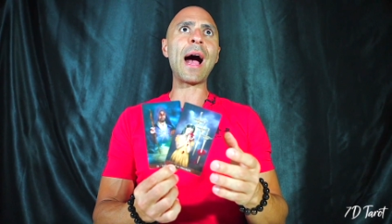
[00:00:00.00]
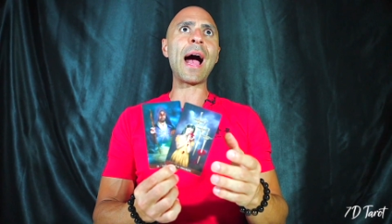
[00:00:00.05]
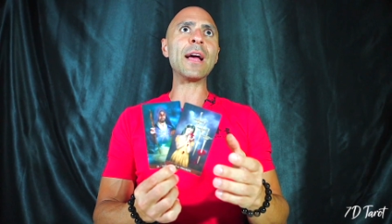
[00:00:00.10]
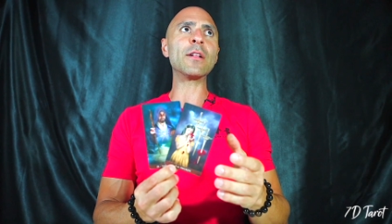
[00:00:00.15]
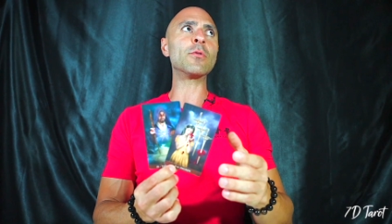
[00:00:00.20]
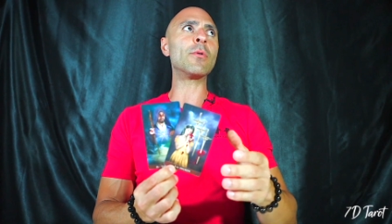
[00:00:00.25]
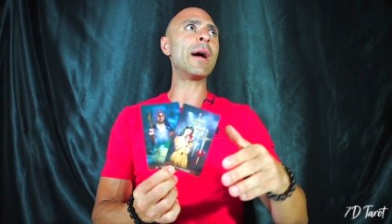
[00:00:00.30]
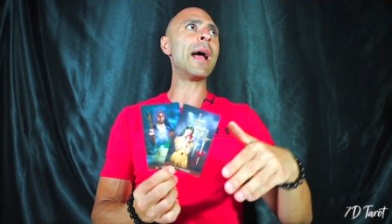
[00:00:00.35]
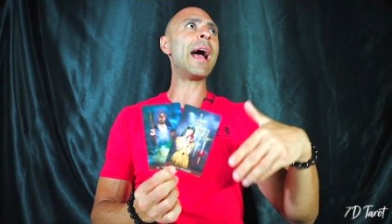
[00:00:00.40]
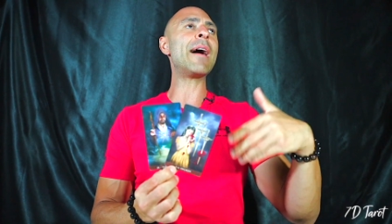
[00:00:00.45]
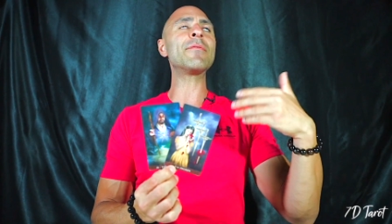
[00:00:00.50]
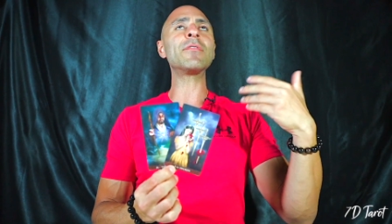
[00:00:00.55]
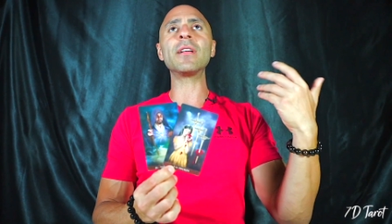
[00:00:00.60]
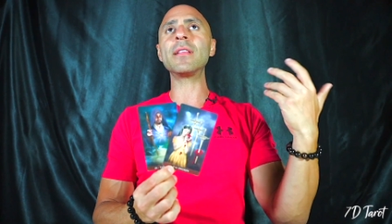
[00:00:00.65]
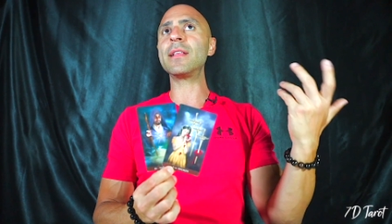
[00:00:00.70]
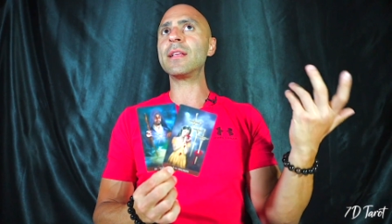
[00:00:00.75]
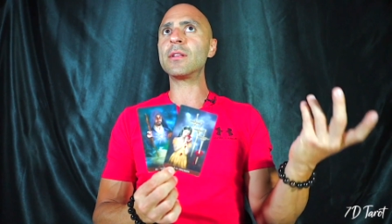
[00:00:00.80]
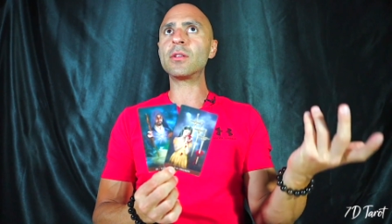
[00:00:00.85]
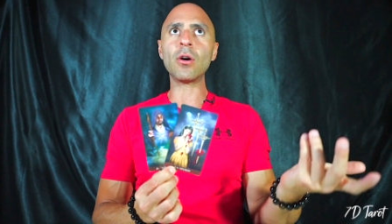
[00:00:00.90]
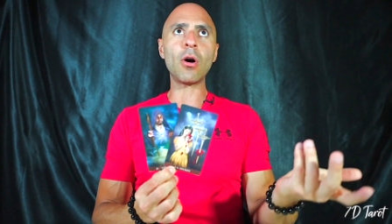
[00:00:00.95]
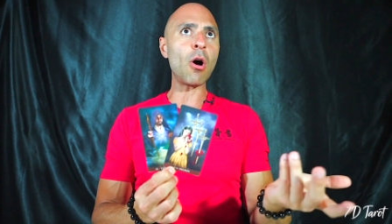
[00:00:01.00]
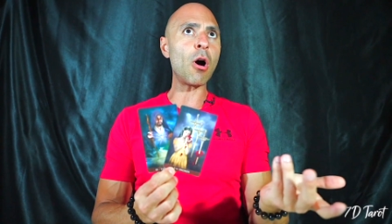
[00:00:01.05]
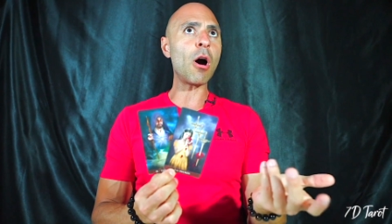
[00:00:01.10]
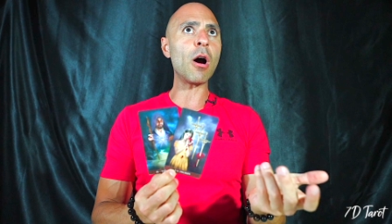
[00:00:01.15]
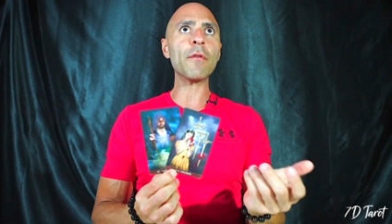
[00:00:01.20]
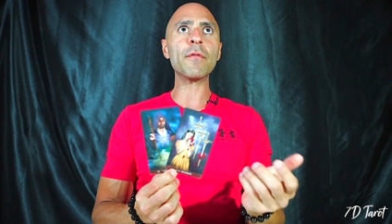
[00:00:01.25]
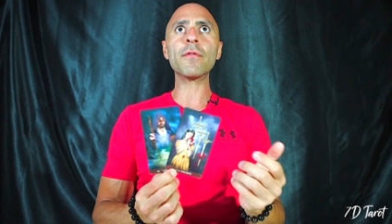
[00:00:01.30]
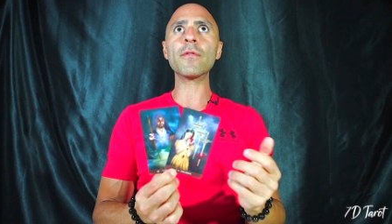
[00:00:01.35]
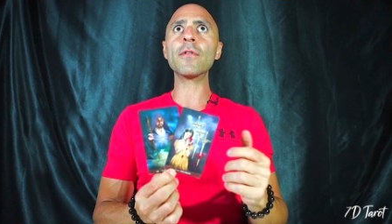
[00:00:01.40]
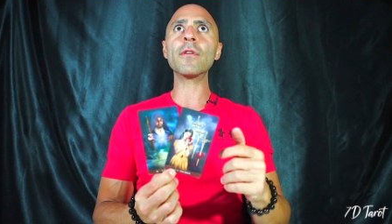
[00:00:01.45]
I don't have nothing to
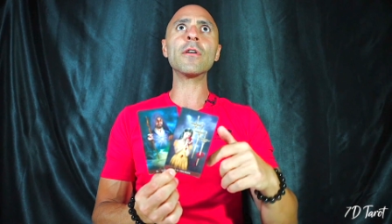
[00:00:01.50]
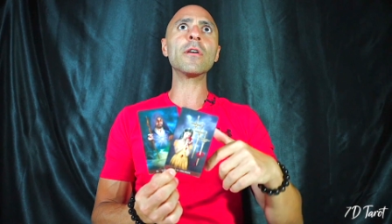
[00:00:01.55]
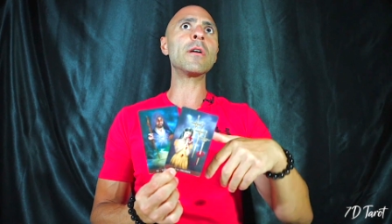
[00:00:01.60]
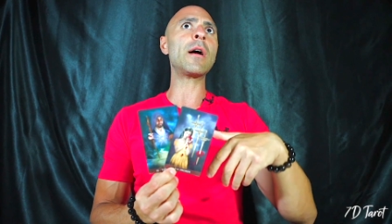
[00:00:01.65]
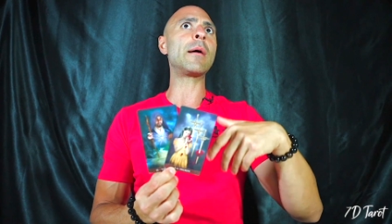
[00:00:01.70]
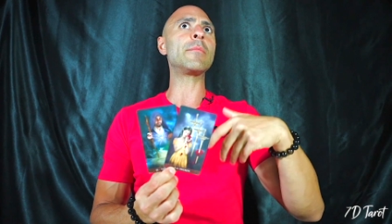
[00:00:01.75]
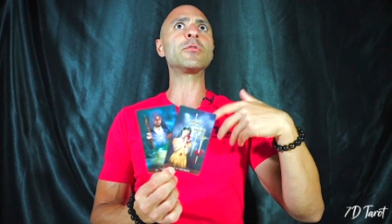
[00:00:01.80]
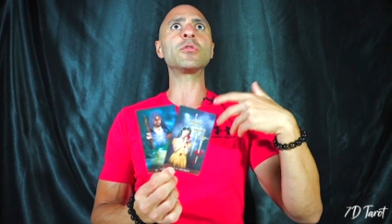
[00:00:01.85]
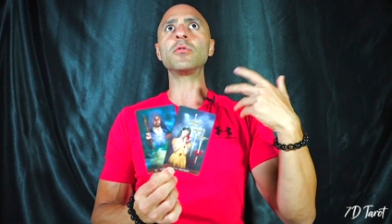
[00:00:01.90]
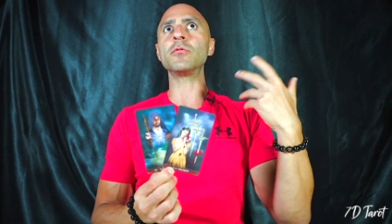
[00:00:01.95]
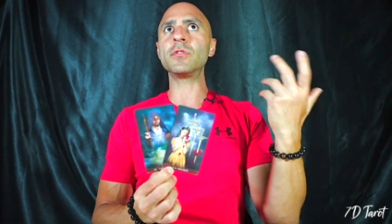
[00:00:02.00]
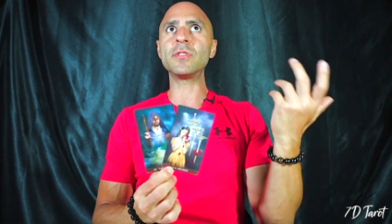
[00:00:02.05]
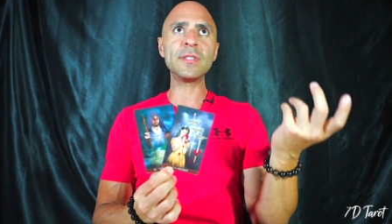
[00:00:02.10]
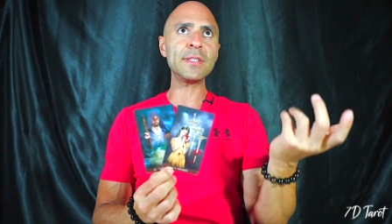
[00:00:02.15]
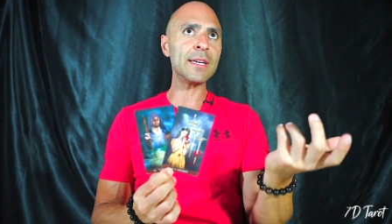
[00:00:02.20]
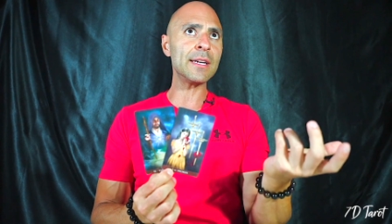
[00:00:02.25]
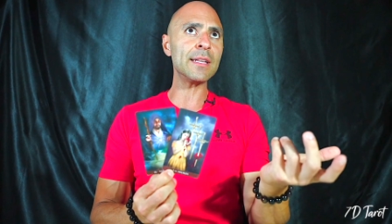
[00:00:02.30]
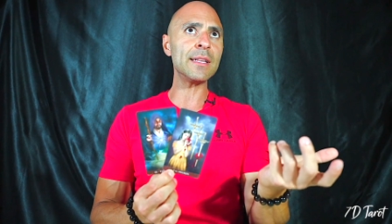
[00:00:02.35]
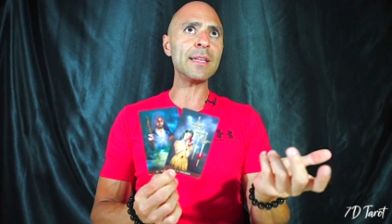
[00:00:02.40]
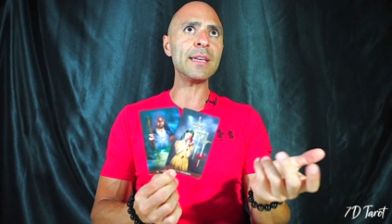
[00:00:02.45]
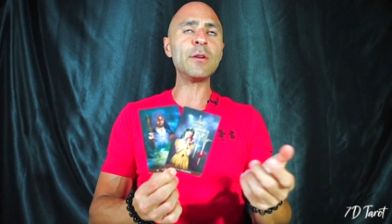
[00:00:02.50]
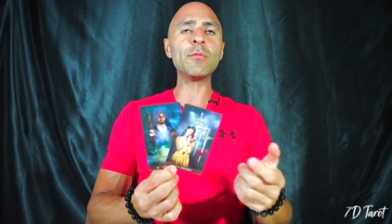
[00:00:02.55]
offer, I'm so silly,